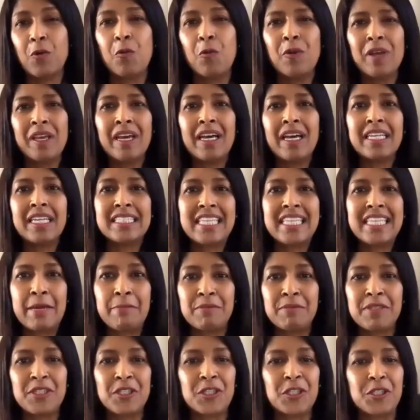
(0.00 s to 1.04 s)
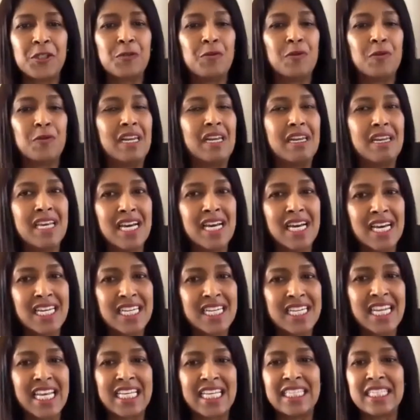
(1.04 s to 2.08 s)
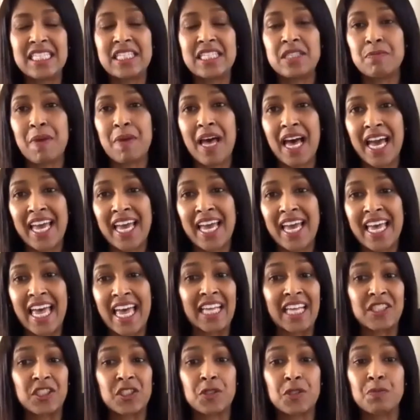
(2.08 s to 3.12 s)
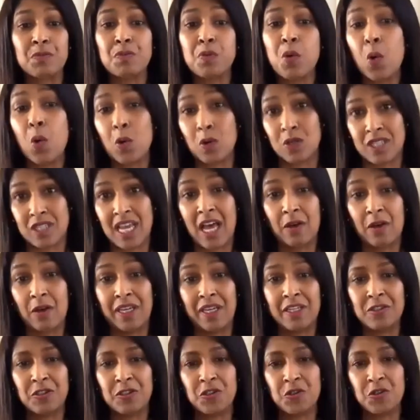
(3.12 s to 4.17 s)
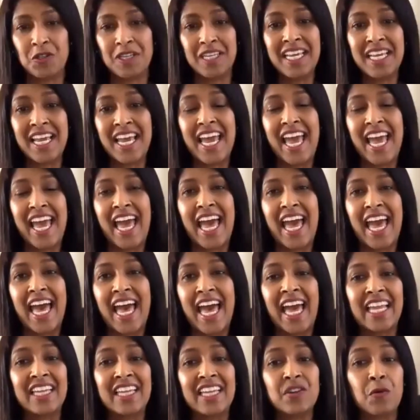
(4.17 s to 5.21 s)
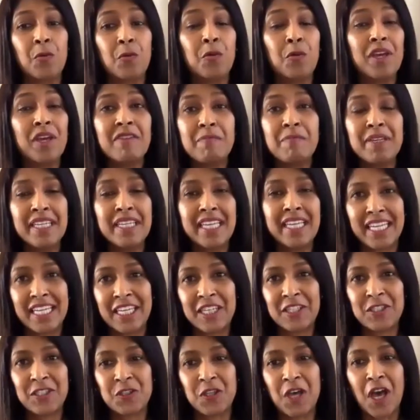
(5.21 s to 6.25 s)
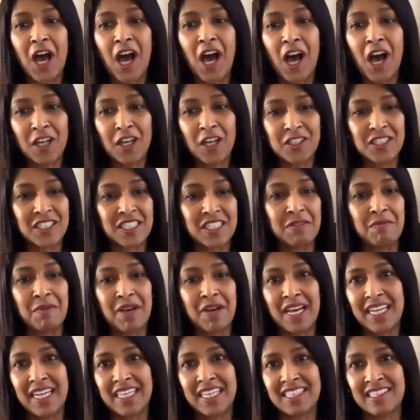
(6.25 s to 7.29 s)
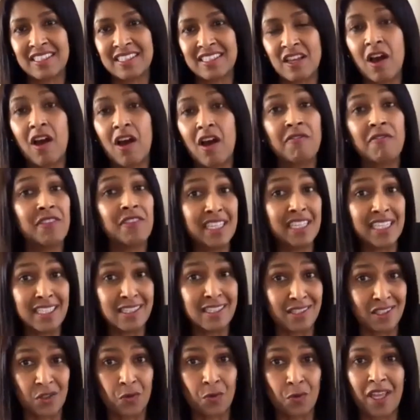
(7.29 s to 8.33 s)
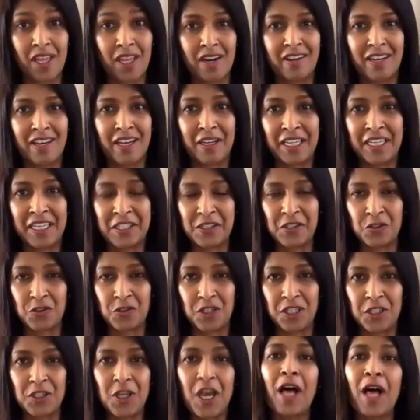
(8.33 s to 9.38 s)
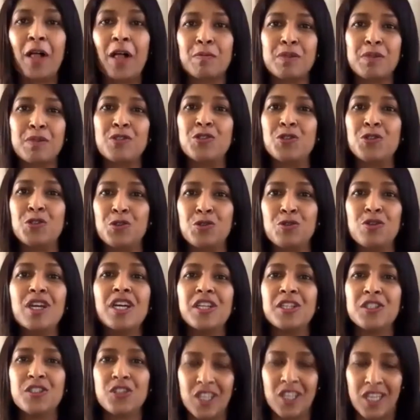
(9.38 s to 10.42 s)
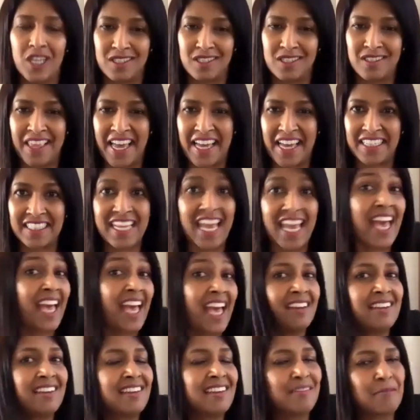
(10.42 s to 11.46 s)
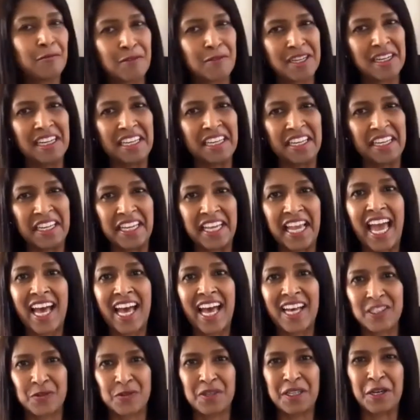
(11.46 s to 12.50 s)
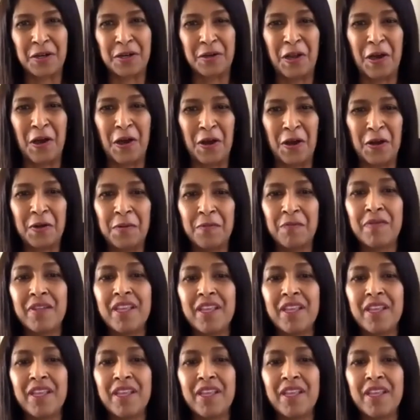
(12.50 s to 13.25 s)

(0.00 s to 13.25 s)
We attempt to learn, inspire, and support our industry. And we've been getting into the hearts and minds of the leaders within our industry to help you do just that. And we're learning as we go along.